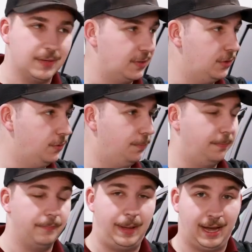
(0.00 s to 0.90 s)
giving you
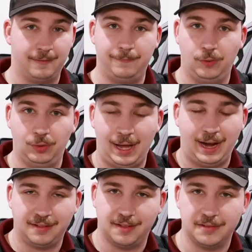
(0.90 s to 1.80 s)
back full
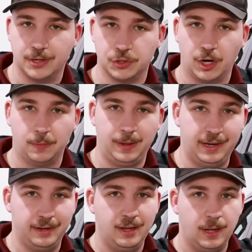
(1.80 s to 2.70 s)
access to your truck
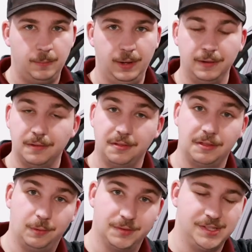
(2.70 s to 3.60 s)
bed, but
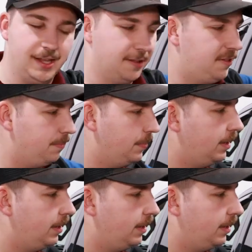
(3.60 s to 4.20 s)
so is this.